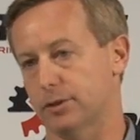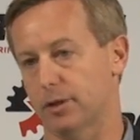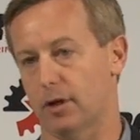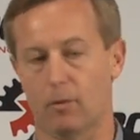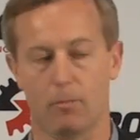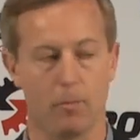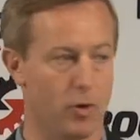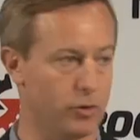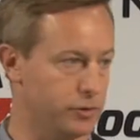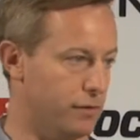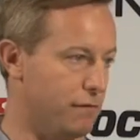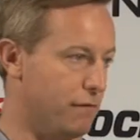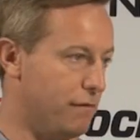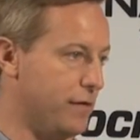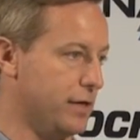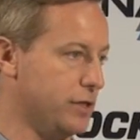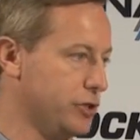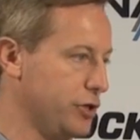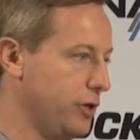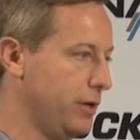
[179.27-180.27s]
are most
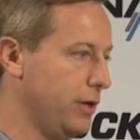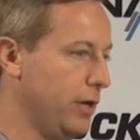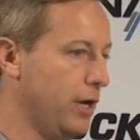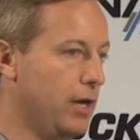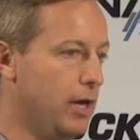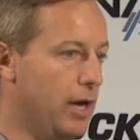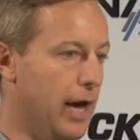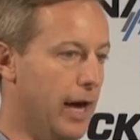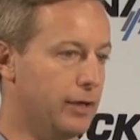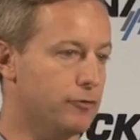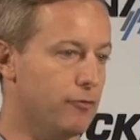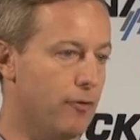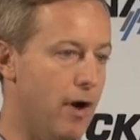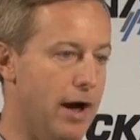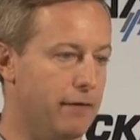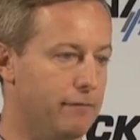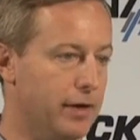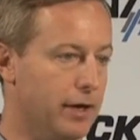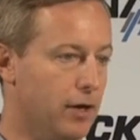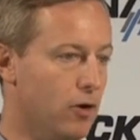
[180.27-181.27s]
efficient at
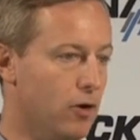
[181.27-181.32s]
driving